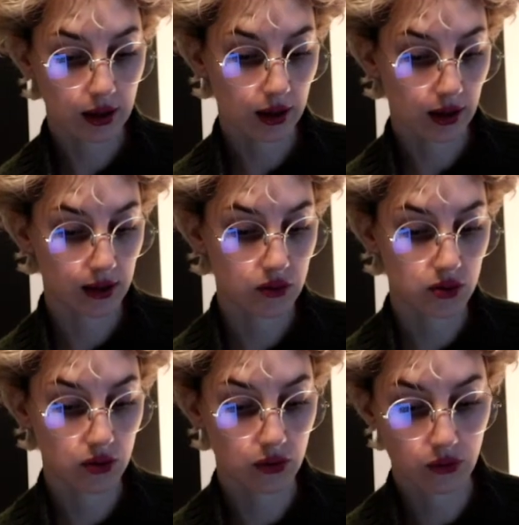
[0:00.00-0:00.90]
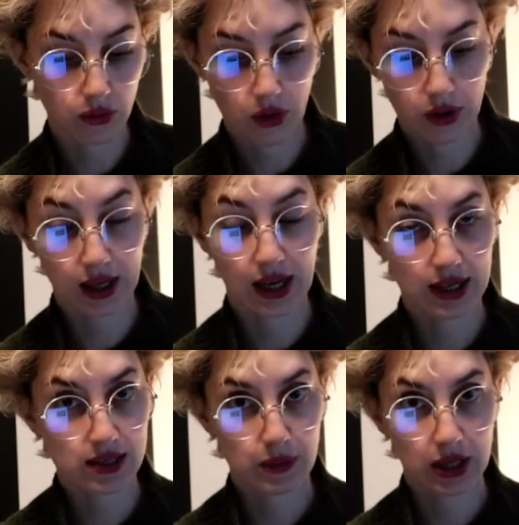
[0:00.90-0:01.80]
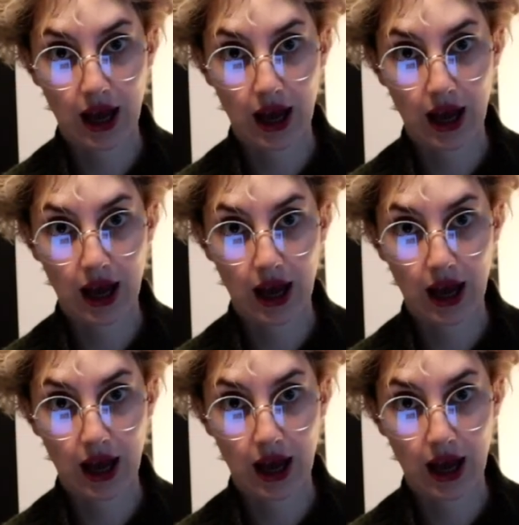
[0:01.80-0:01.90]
akin to Rogue in X-Men.